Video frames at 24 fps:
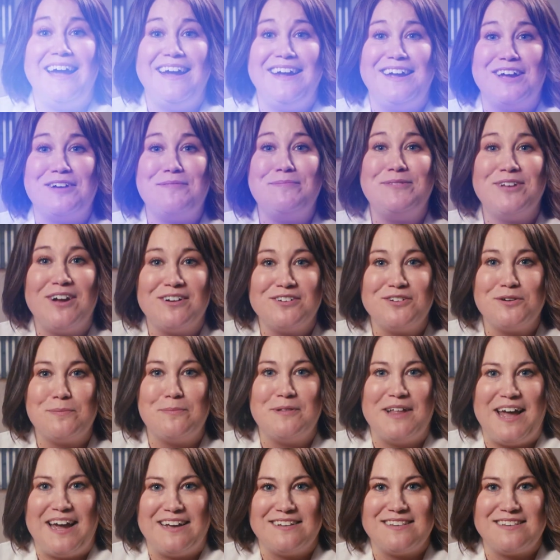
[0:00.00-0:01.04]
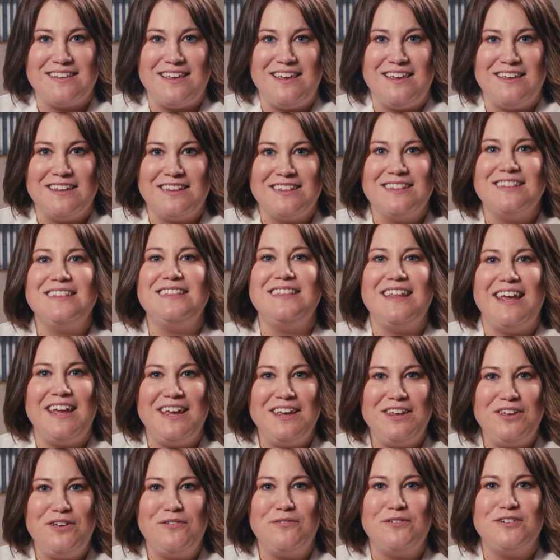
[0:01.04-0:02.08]
I'm Dr. Blaske.
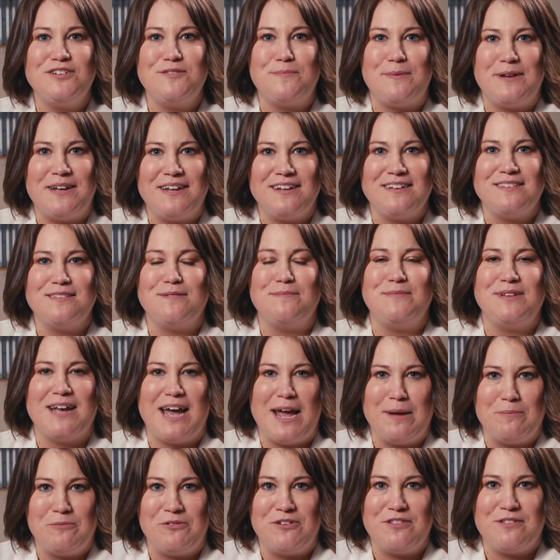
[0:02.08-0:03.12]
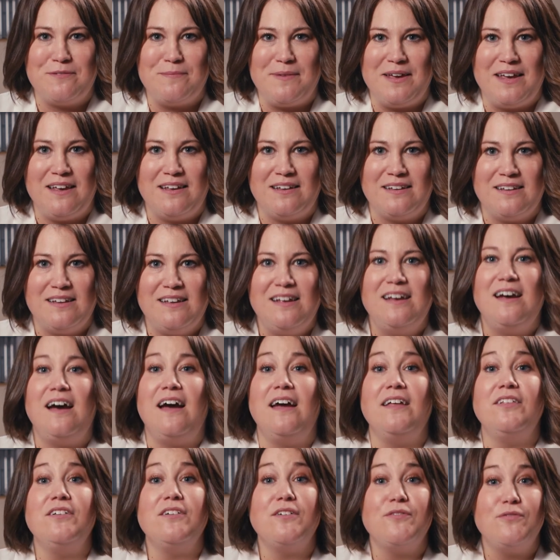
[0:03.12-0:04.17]
Thank you for spending some time with me.
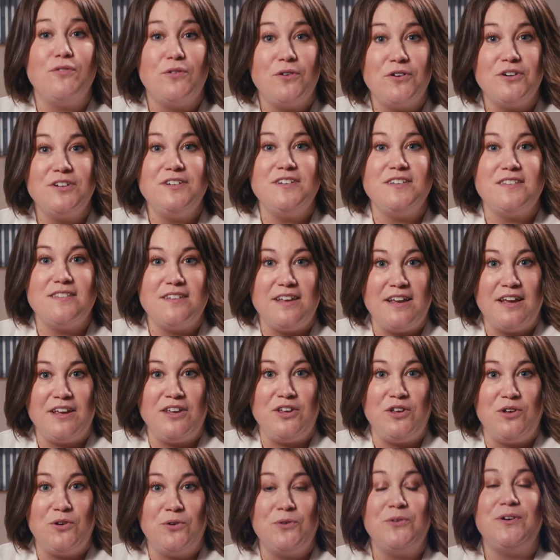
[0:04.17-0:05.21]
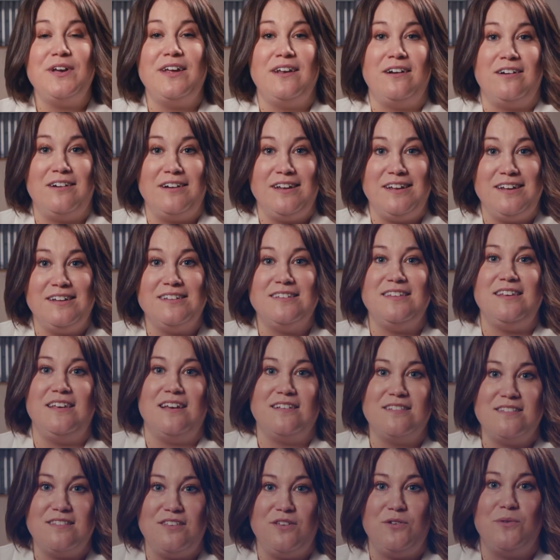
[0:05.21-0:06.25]
I look forward to seeing you in our
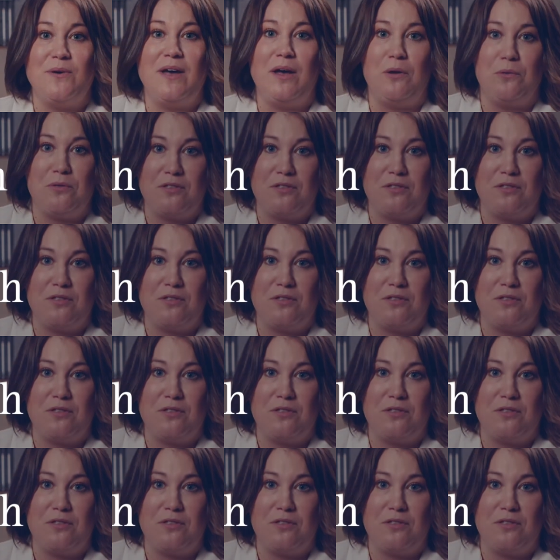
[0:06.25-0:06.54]
ETSU Health